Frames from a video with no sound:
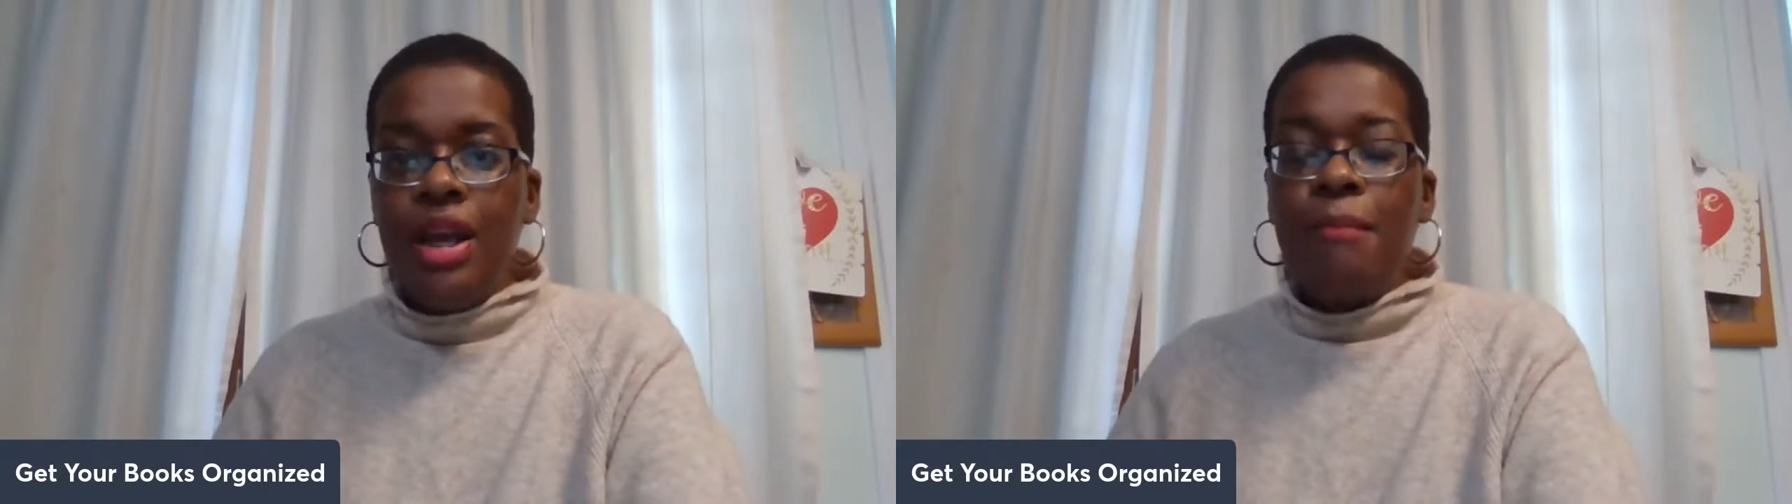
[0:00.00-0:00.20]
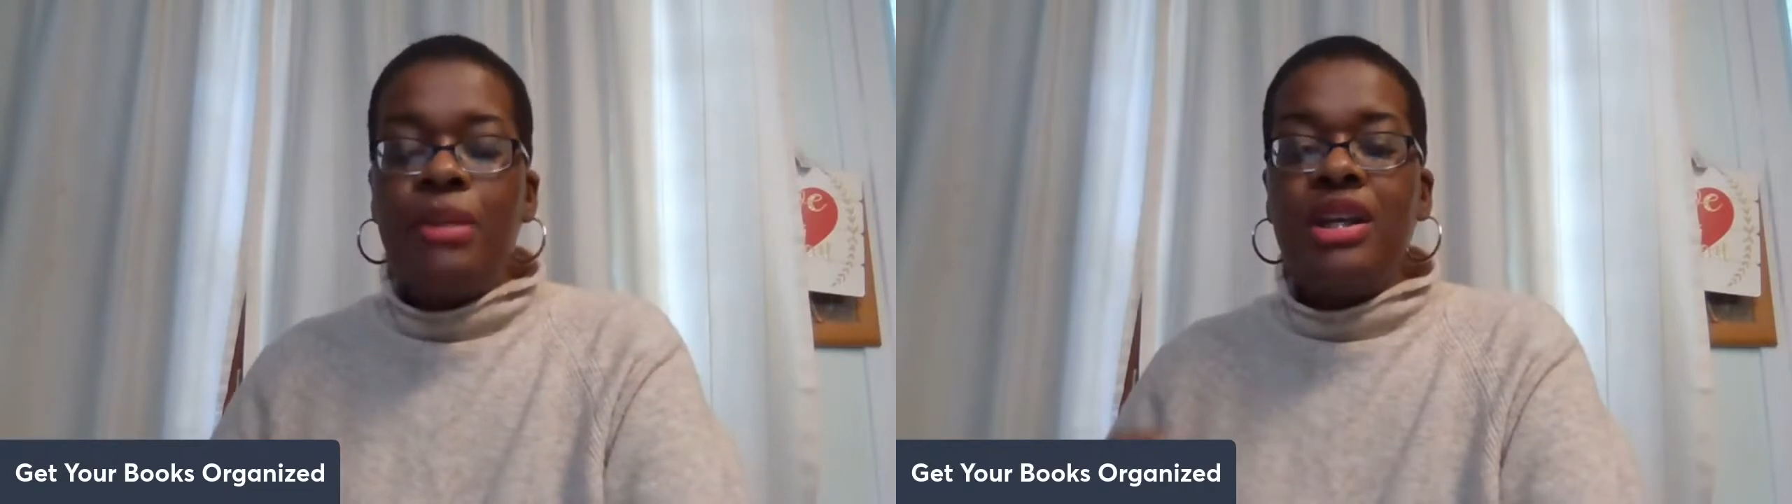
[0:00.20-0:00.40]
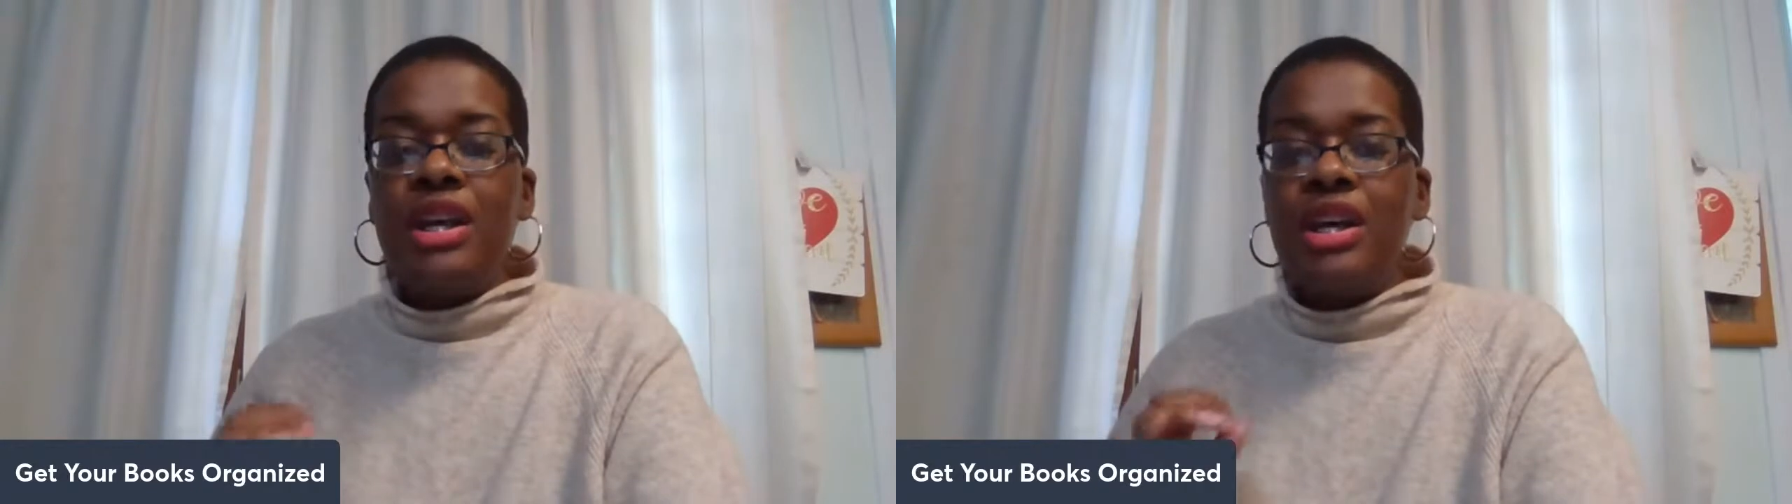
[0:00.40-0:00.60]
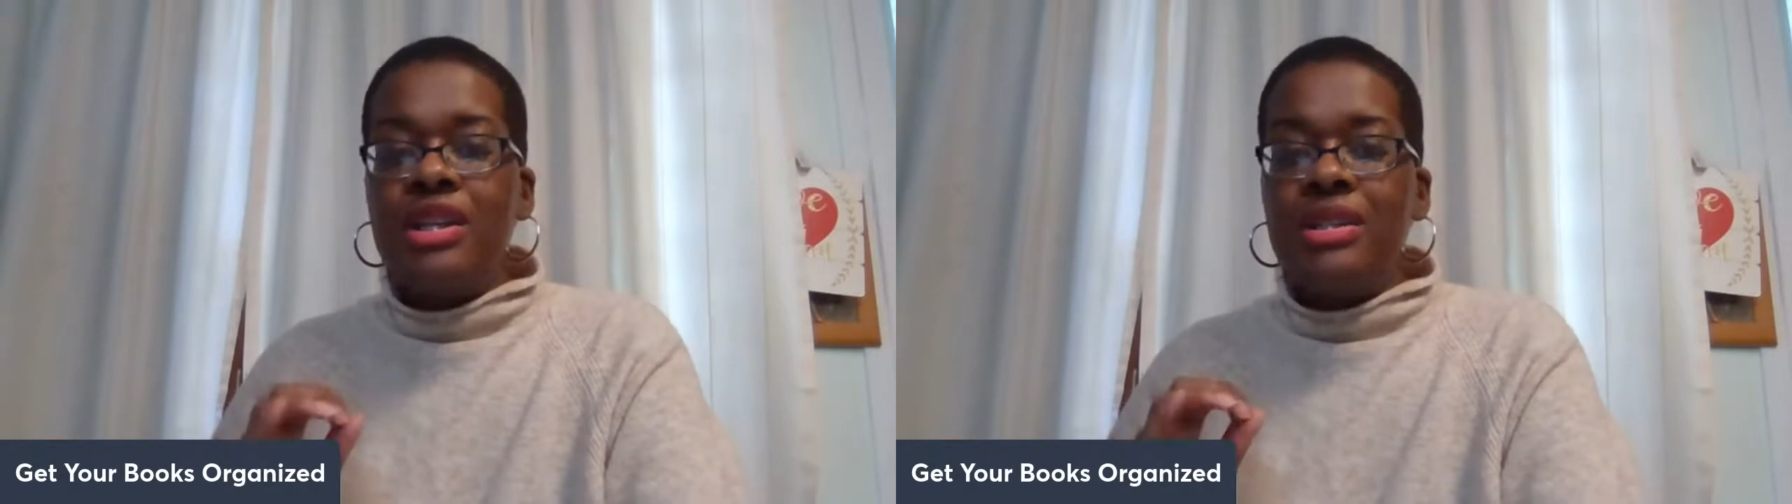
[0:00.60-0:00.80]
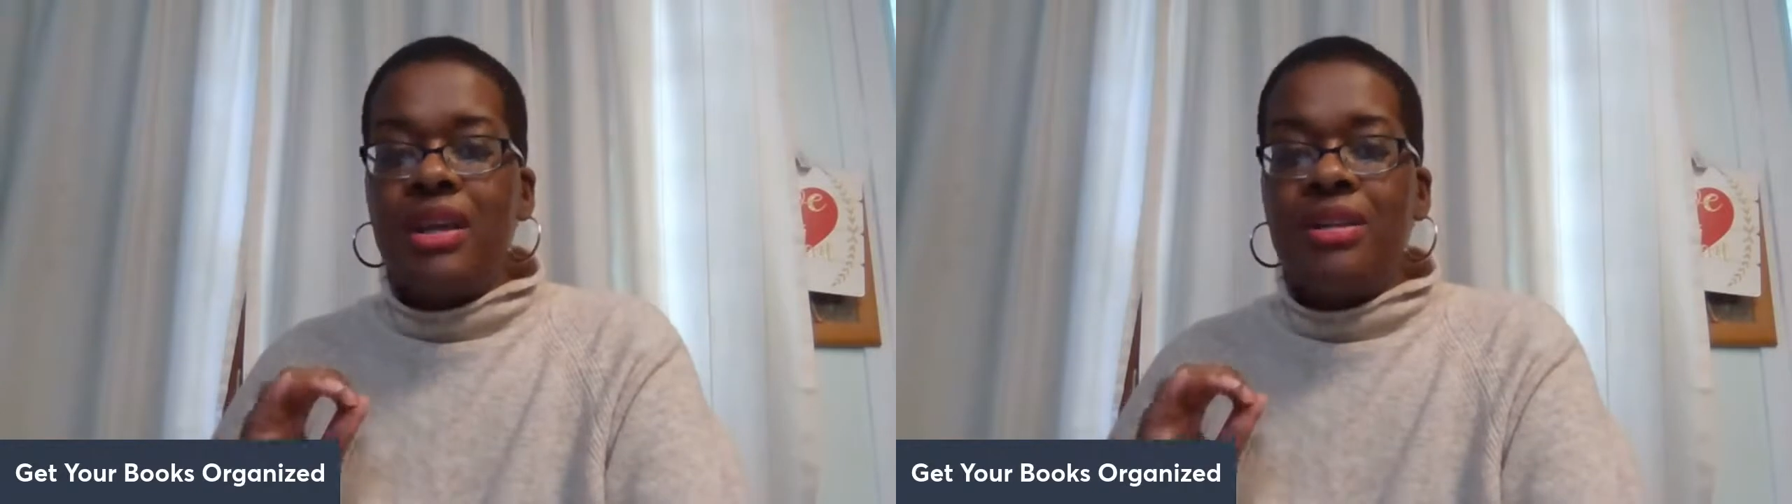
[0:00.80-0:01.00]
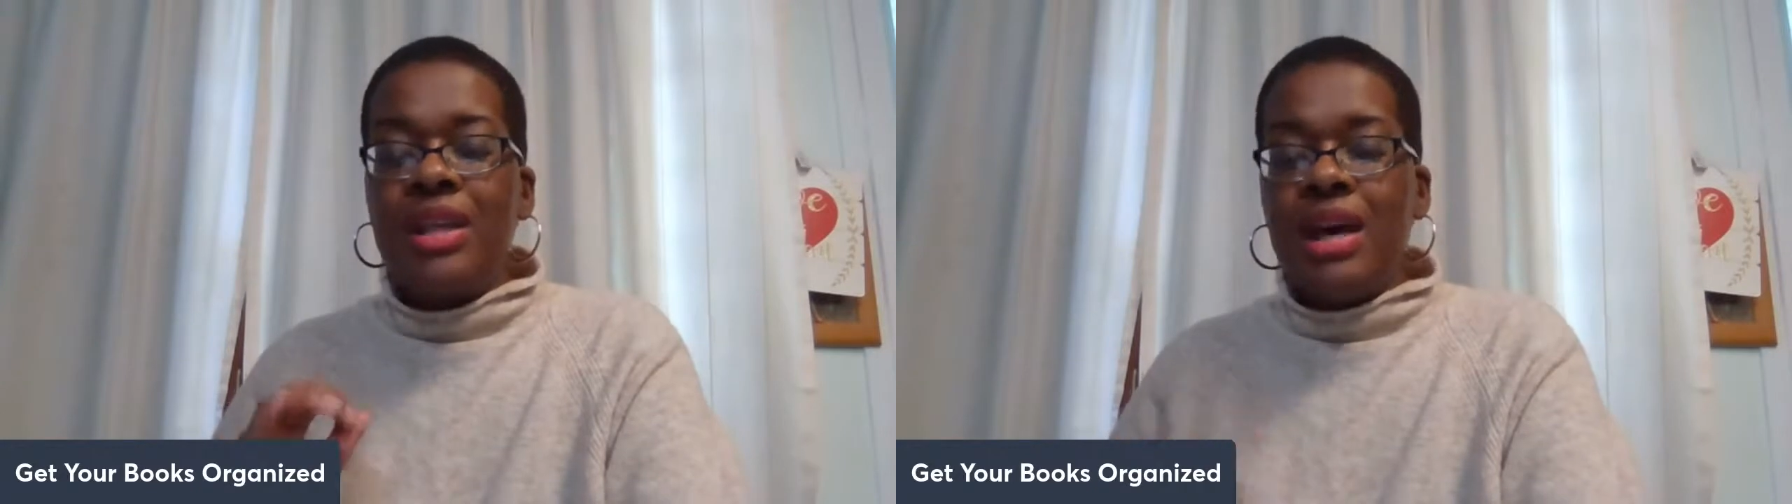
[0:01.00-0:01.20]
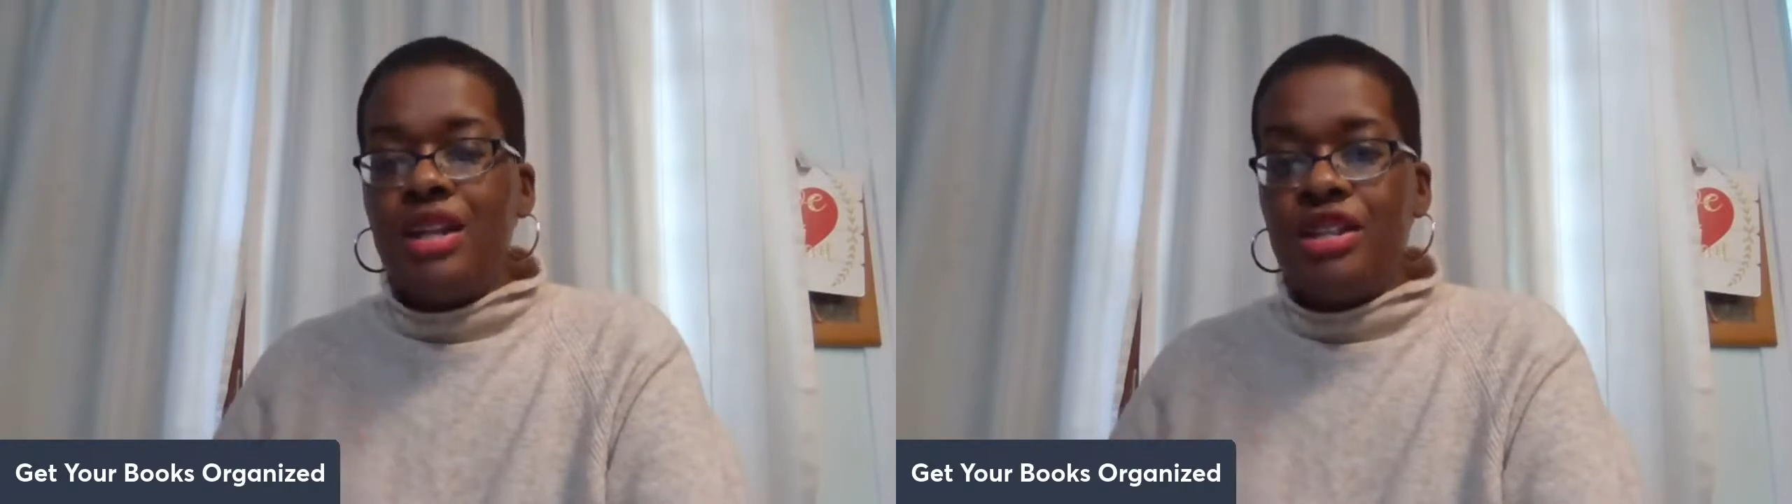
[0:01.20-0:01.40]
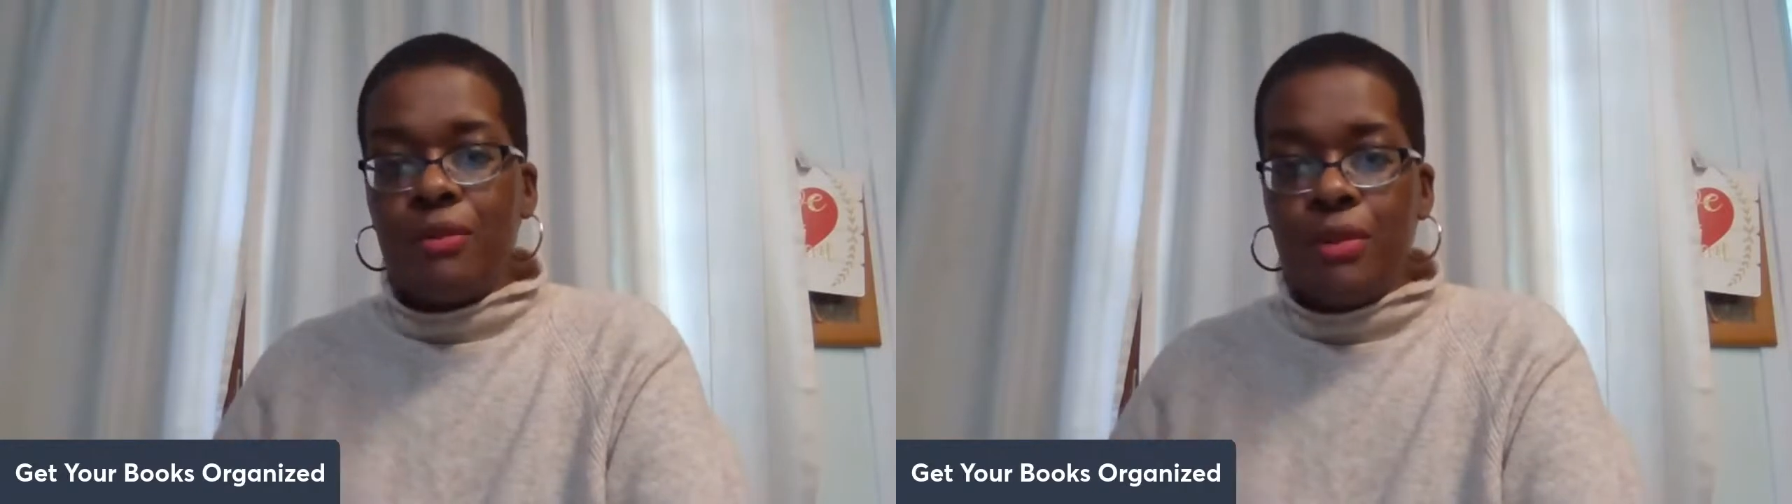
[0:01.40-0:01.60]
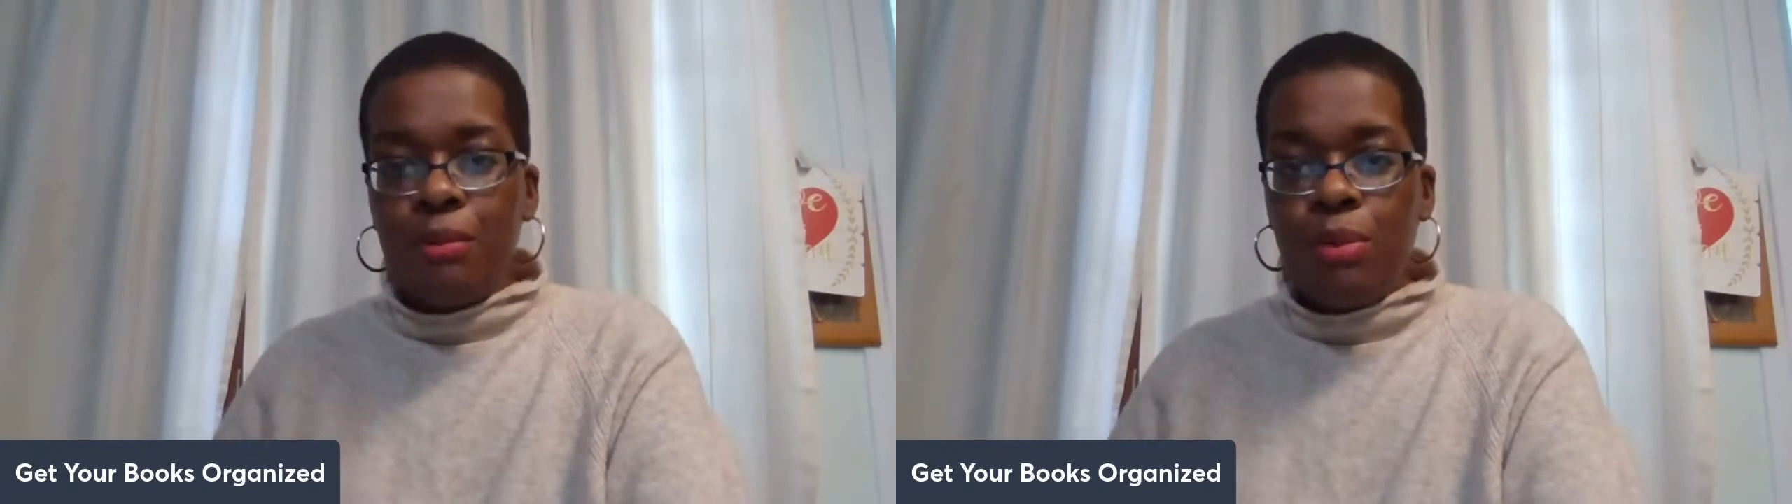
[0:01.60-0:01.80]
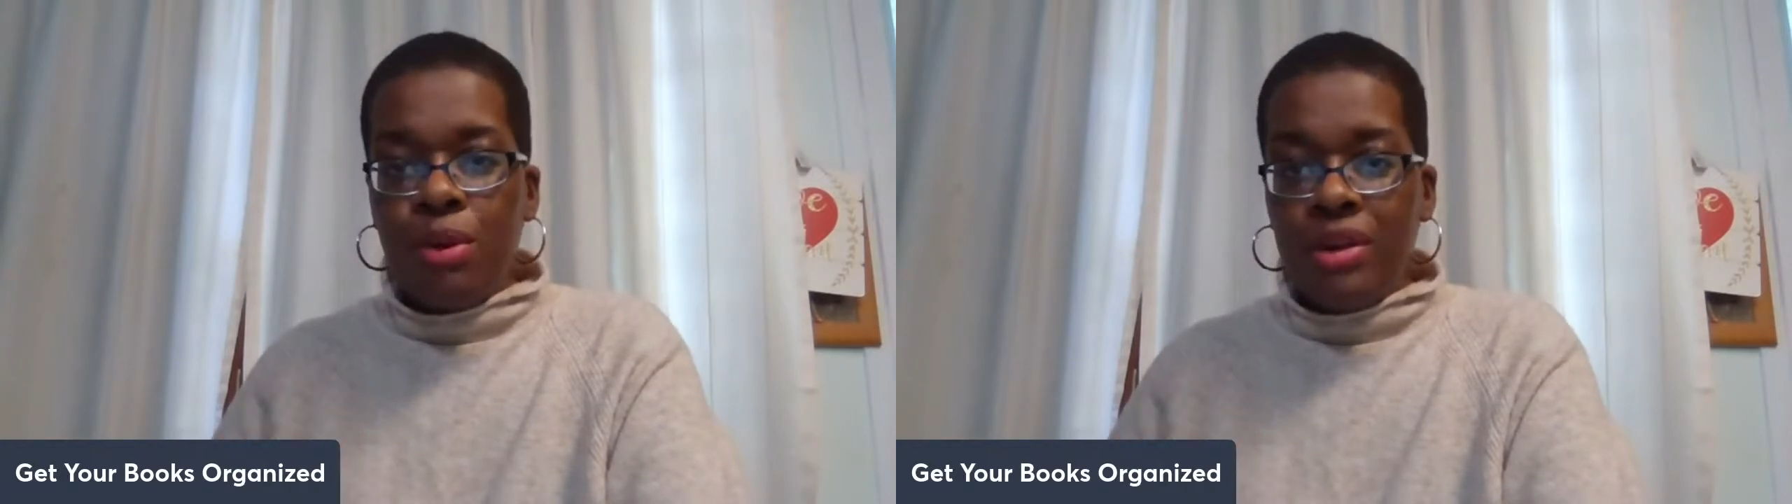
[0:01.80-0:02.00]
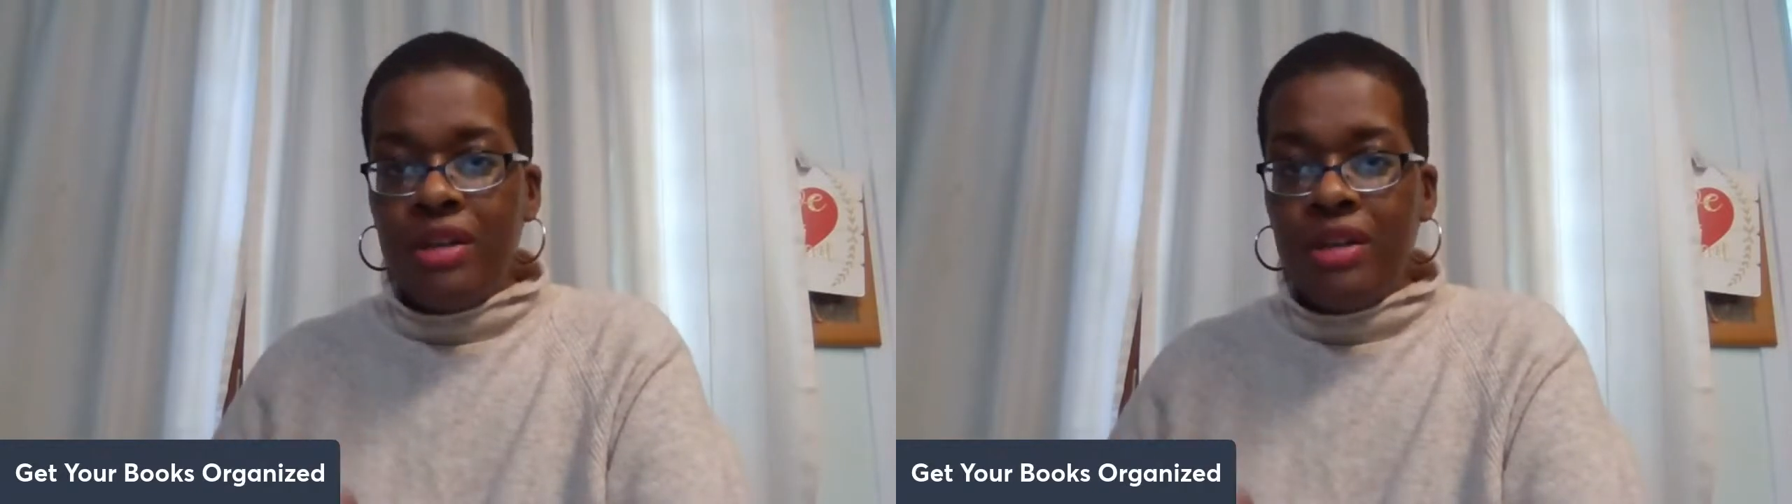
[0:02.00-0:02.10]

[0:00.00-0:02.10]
because that is so important.